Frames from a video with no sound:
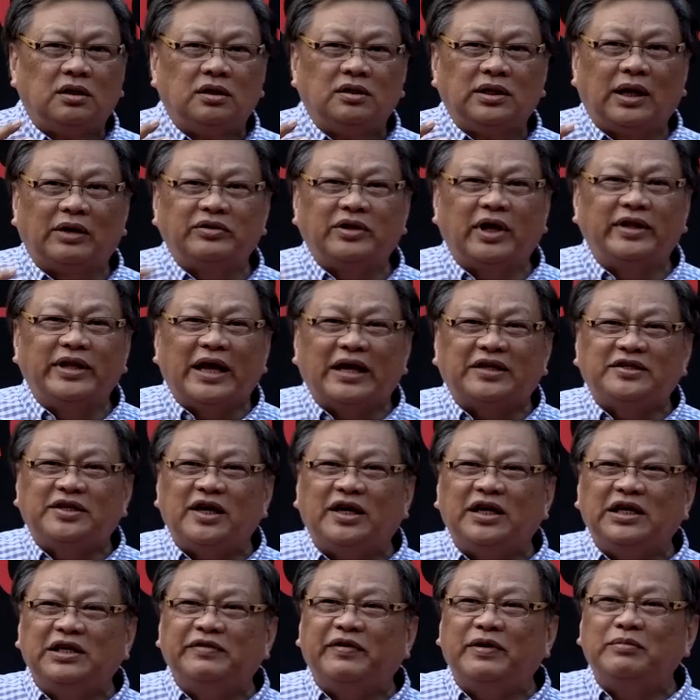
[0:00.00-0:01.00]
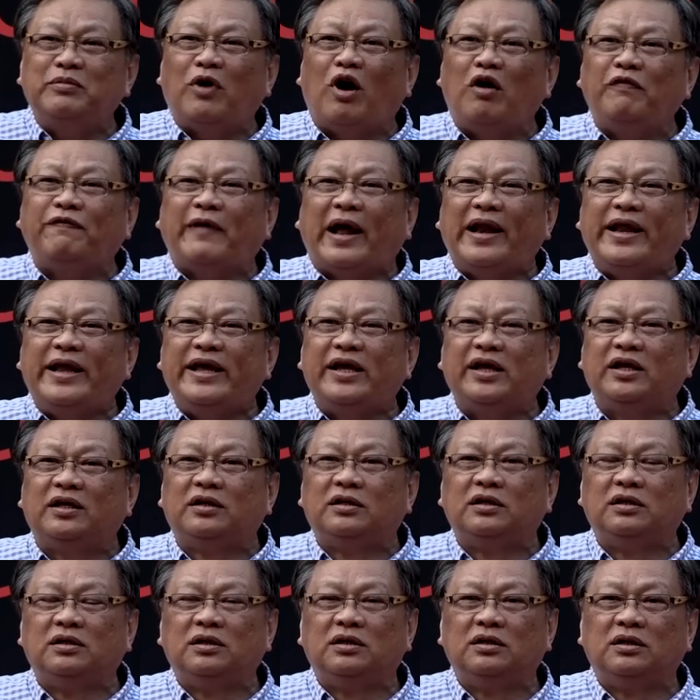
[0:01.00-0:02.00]
Now the next year even more funny.
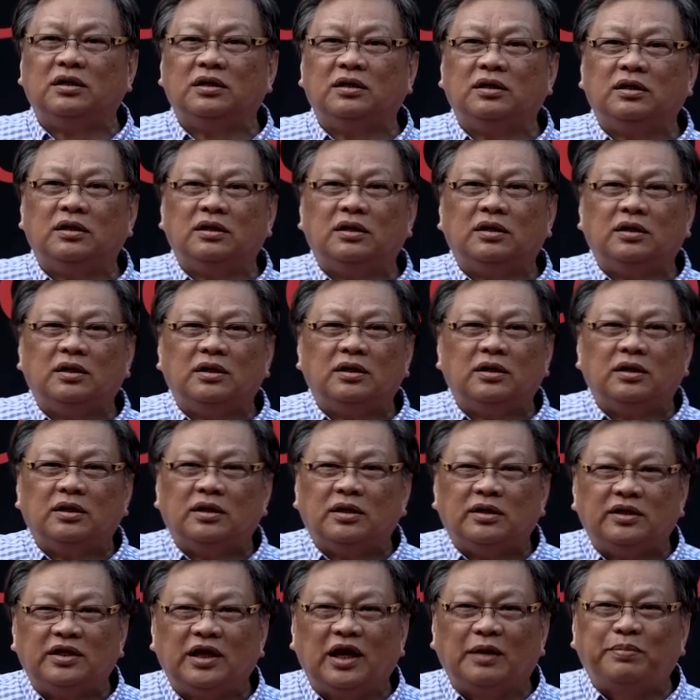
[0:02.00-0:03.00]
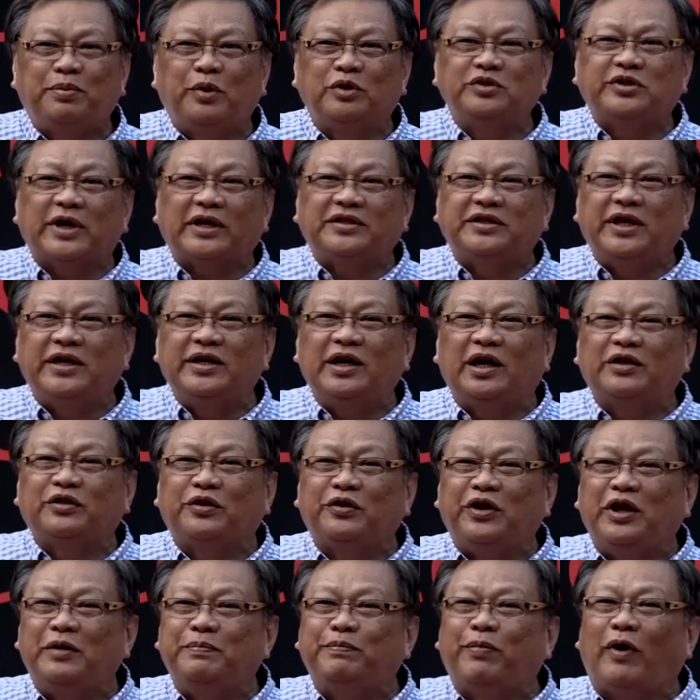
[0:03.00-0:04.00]
They are projecting a
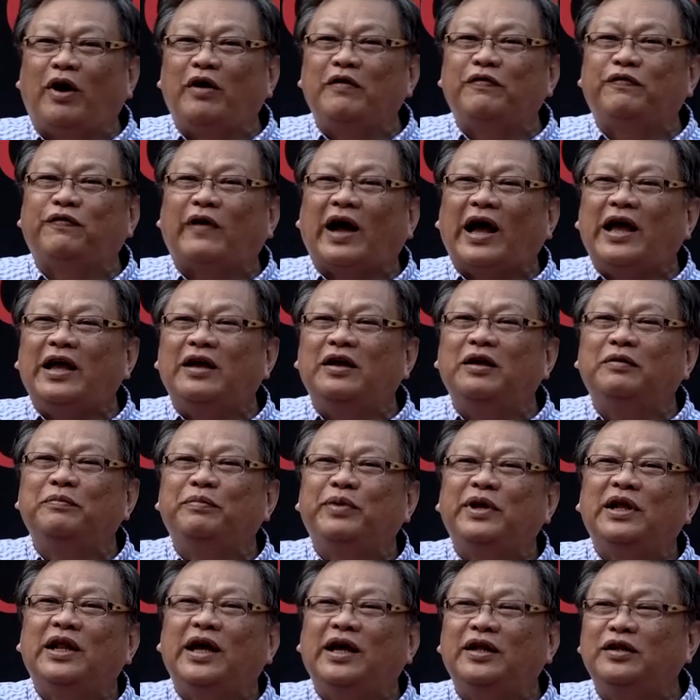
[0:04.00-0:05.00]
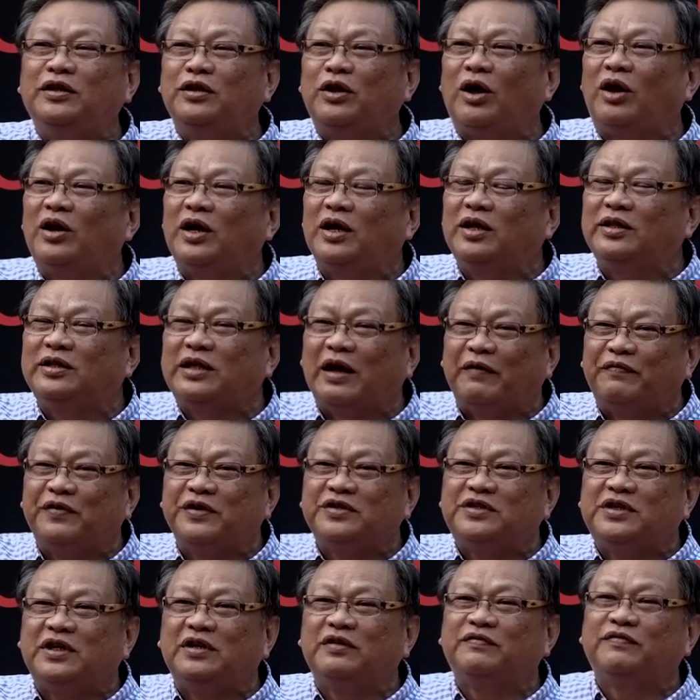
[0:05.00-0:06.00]
$3.5 billion
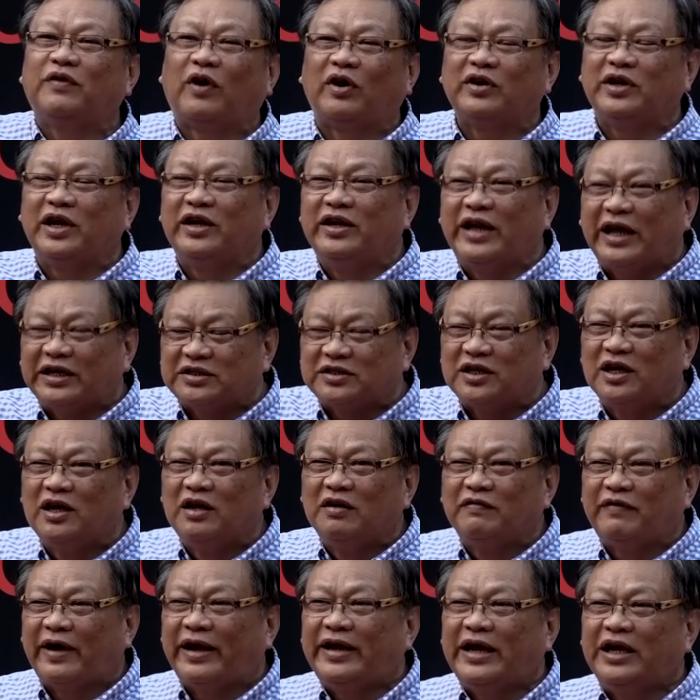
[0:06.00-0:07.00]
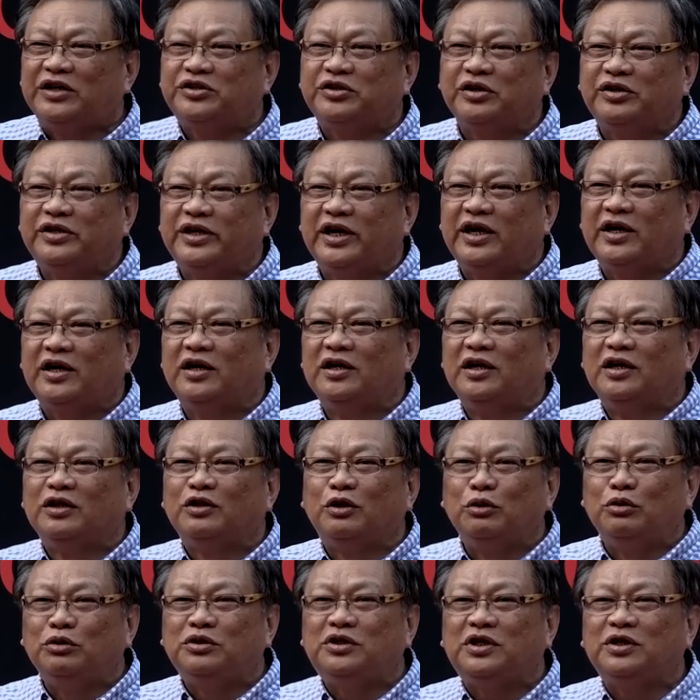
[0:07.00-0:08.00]
deficit for the next financial year,
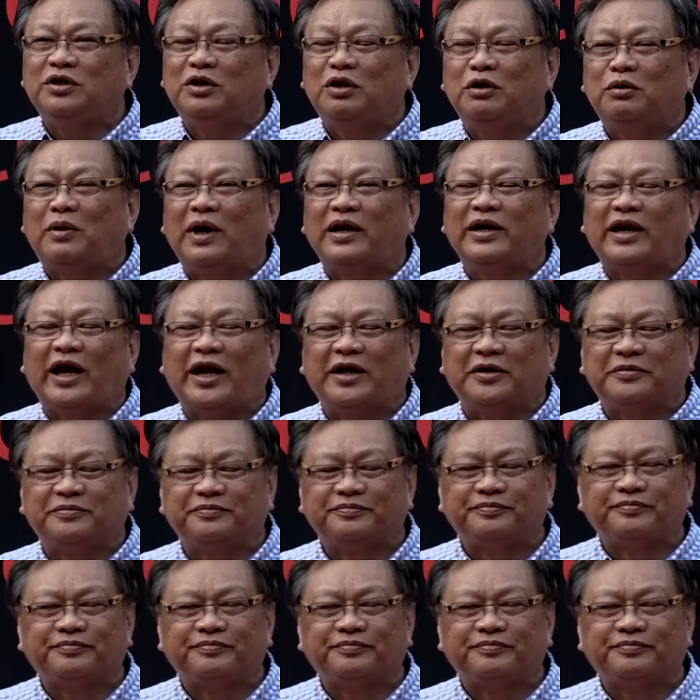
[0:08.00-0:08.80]
2019.